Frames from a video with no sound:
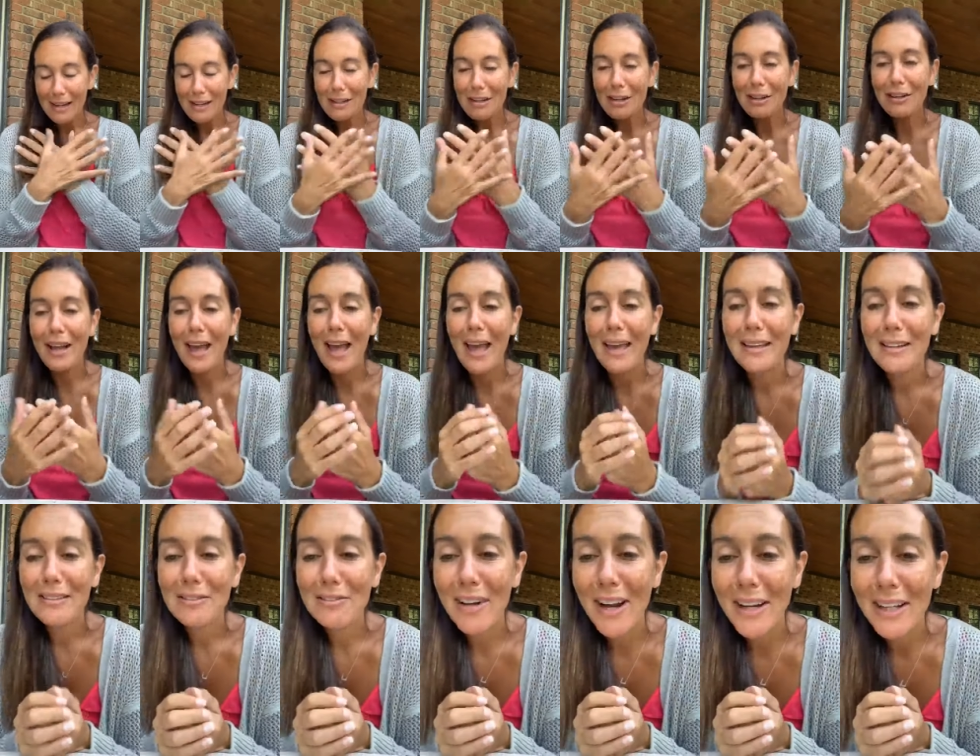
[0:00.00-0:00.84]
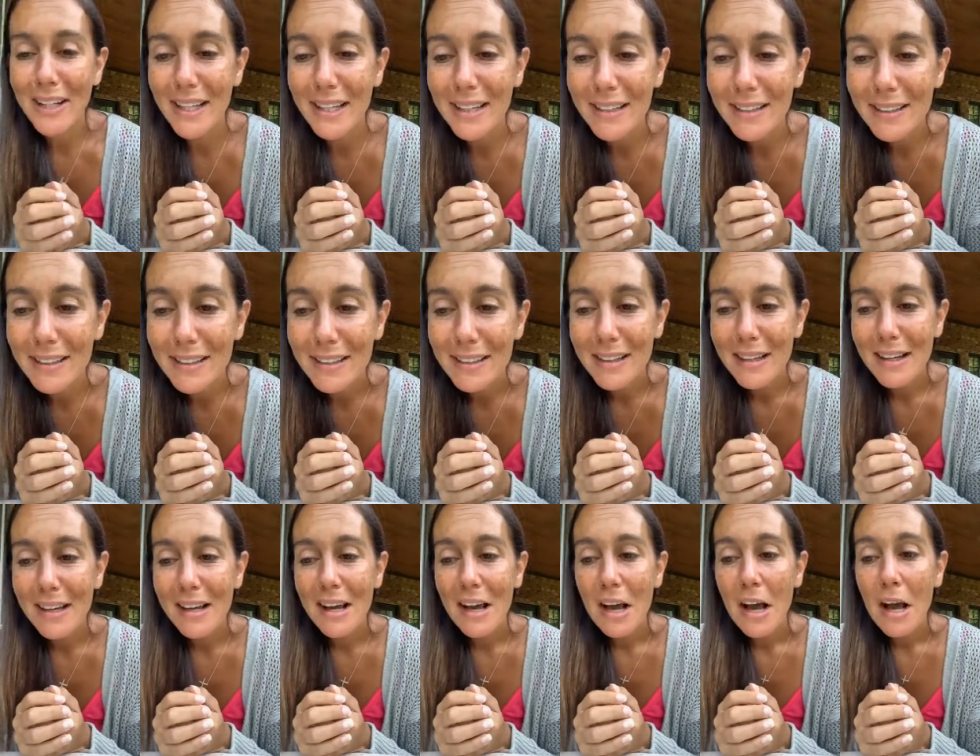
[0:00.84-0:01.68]
Okay, ready?
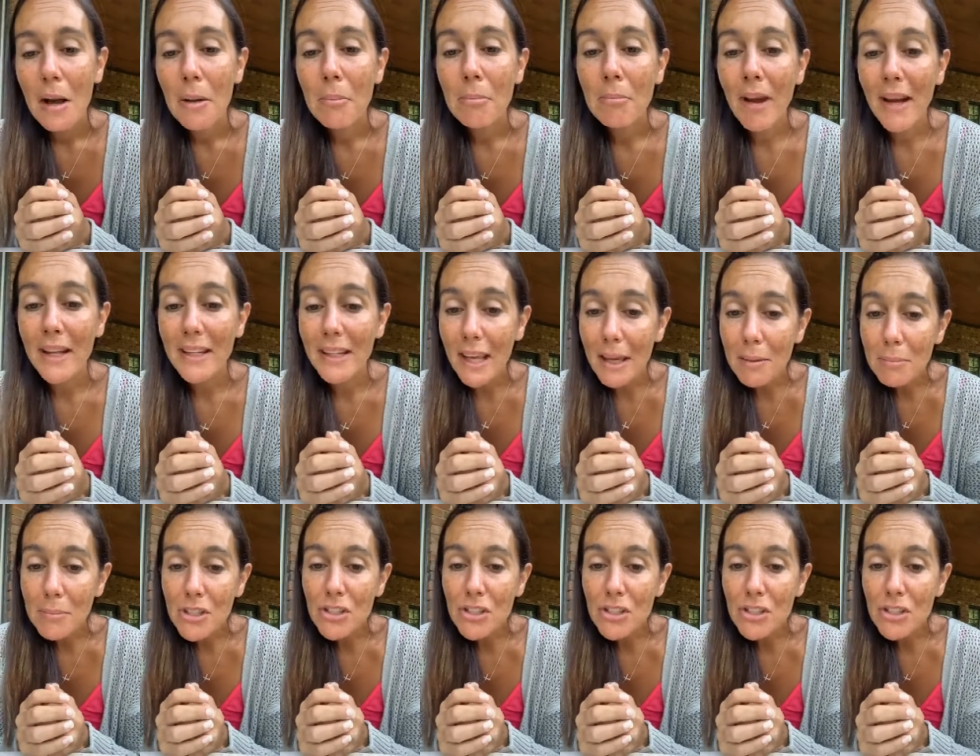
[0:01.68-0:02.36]
My name